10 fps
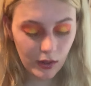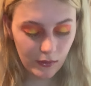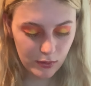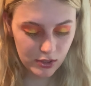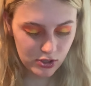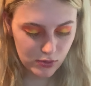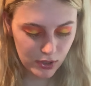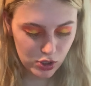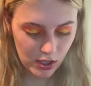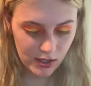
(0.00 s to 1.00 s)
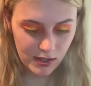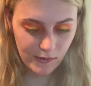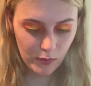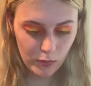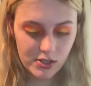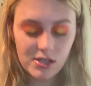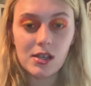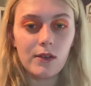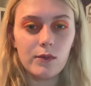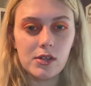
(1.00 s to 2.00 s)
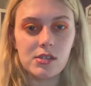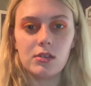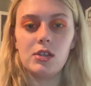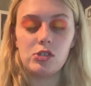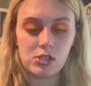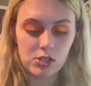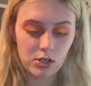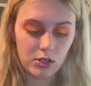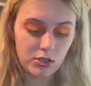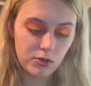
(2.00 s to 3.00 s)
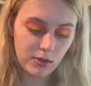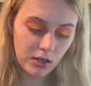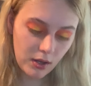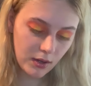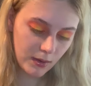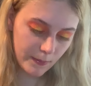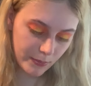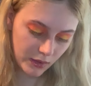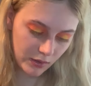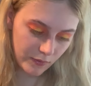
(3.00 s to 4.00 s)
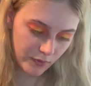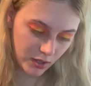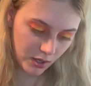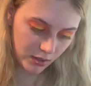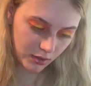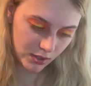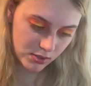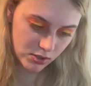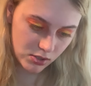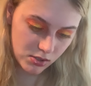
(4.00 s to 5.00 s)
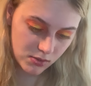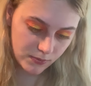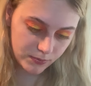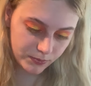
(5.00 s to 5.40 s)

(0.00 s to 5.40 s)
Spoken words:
I've just been trying different ones because I recently just started doing fake eyelashes.